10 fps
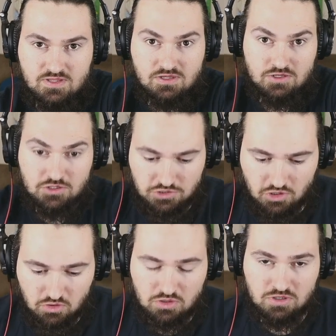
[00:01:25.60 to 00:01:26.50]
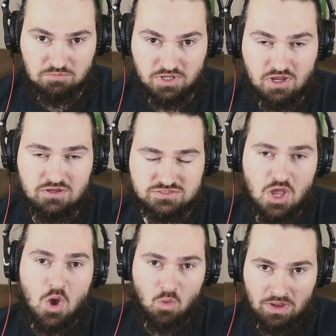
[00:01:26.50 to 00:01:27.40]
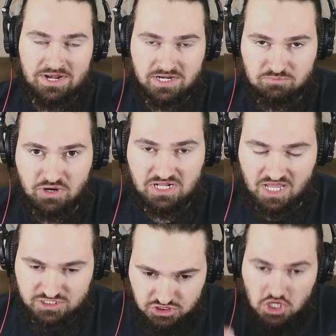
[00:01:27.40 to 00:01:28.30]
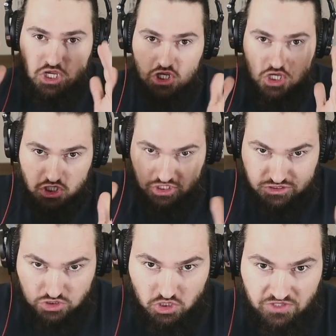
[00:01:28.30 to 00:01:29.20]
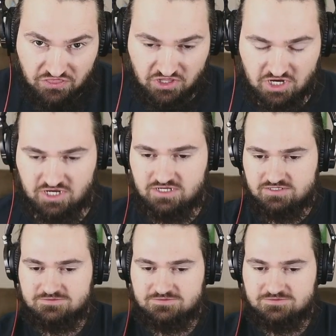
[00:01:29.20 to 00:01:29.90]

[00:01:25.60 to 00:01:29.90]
You know, because waiting in bread lines is a good thing.